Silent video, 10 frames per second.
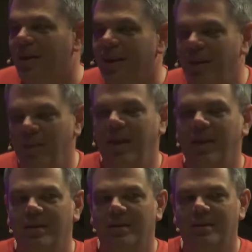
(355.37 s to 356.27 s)
And I'm
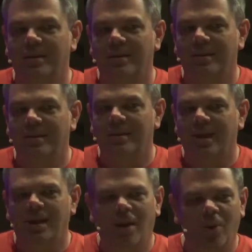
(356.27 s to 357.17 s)
like,
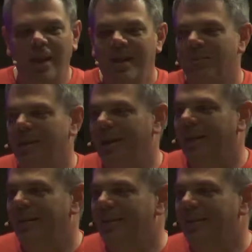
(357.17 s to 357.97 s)
oh, wait a minute,